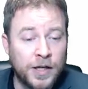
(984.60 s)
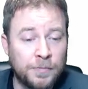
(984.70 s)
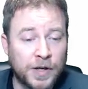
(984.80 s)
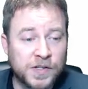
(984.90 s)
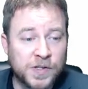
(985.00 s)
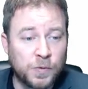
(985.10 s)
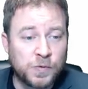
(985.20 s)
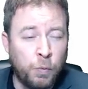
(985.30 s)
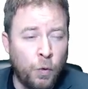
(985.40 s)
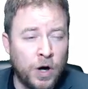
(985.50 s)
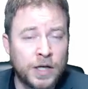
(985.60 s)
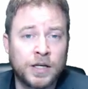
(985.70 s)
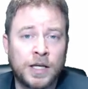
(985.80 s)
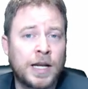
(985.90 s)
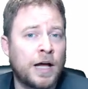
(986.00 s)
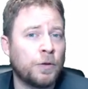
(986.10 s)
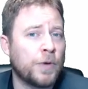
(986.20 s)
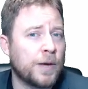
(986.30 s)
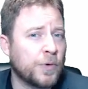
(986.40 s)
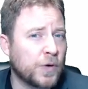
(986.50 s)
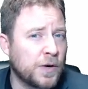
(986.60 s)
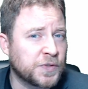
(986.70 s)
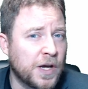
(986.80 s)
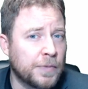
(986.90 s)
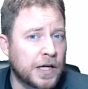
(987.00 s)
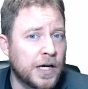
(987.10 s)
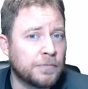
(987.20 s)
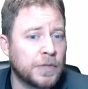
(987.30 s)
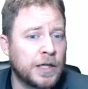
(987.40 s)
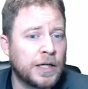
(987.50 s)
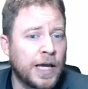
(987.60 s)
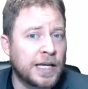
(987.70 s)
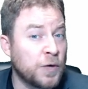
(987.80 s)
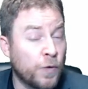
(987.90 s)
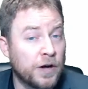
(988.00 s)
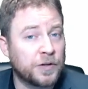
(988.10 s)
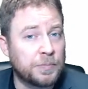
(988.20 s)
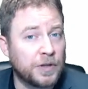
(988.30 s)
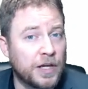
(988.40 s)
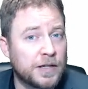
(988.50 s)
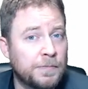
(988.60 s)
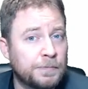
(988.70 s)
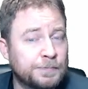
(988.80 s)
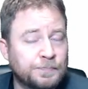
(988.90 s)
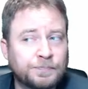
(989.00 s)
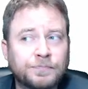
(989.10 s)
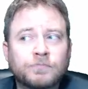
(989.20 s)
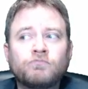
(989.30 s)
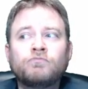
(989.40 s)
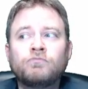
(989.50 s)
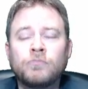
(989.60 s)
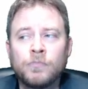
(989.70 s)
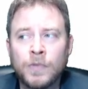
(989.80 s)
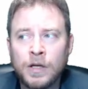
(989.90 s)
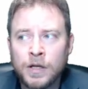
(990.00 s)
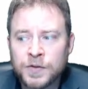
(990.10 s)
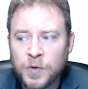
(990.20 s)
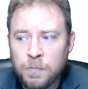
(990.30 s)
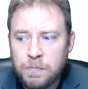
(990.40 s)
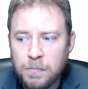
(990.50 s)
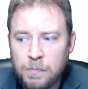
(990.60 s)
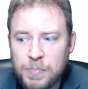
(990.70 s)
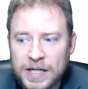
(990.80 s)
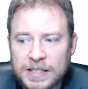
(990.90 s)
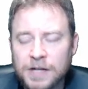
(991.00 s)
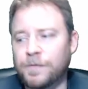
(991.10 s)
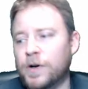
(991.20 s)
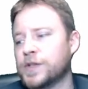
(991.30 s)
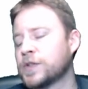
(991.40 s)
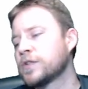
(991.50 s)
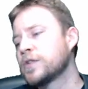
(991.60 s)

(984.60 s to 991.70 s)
Because there was one in Alabama when I was coming up, and he rarely played. So, big difference.